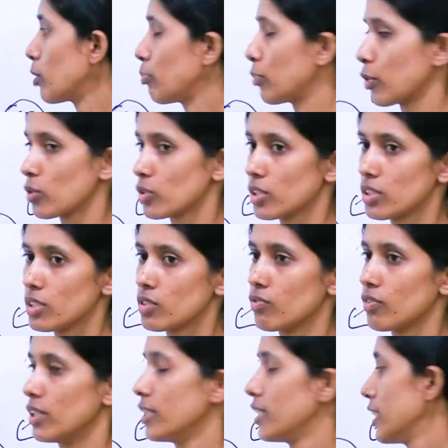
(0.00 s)
the process
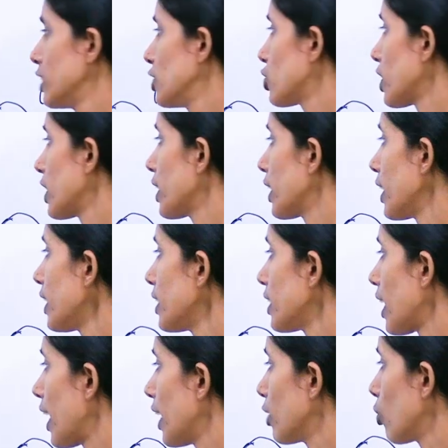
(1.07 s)
will degenerate
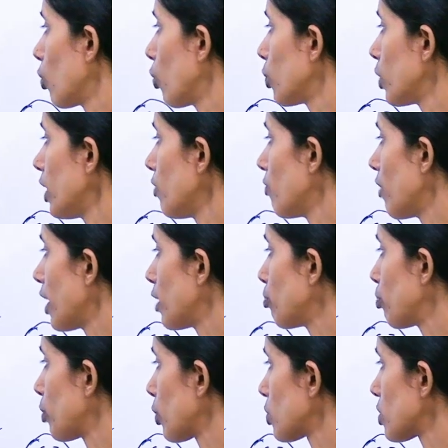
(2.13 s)
and only
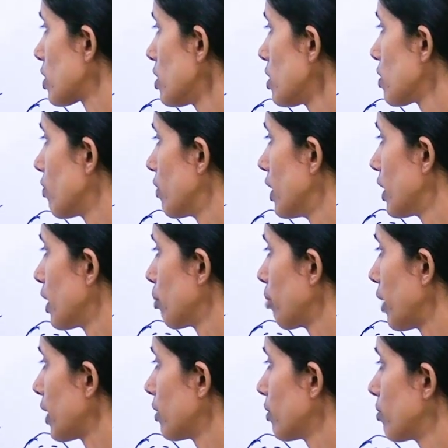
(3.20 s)
one process will
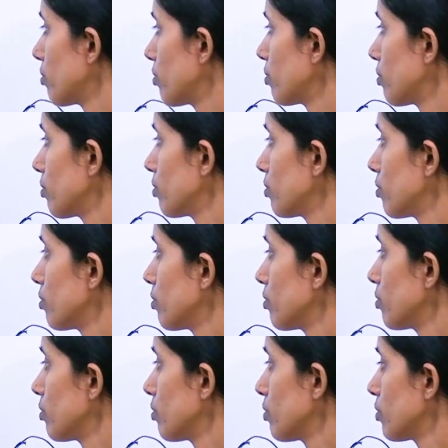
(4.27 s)
remain.
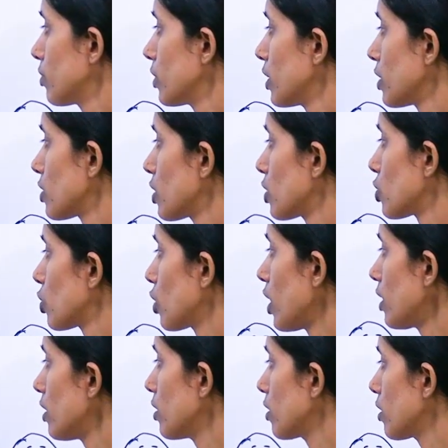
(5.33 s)
This is
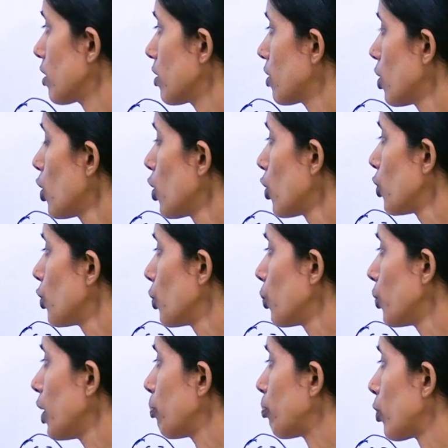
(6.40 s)
your
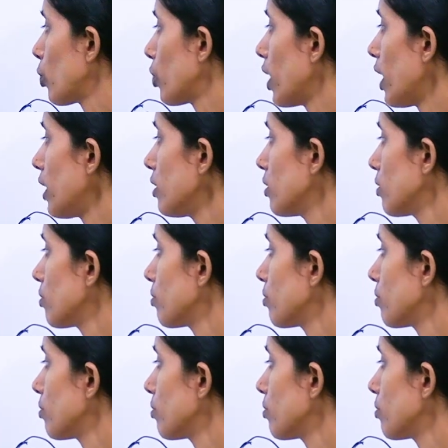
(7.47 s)
unipolar